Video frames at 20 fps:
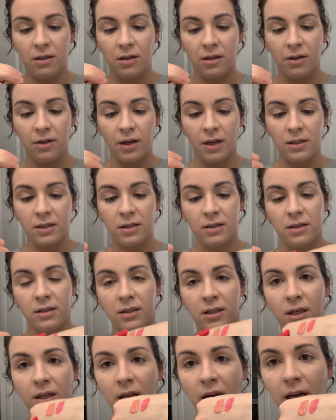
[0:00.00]
You guys can
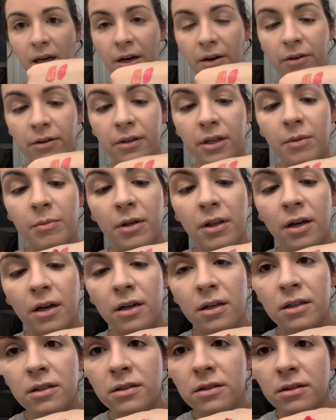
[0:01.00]
see like how creamy that
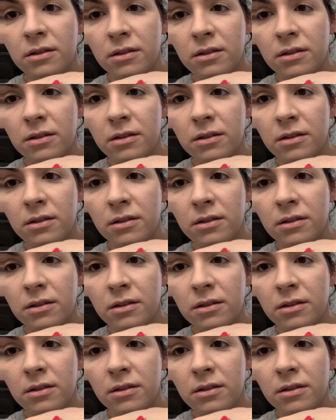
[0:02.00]
is.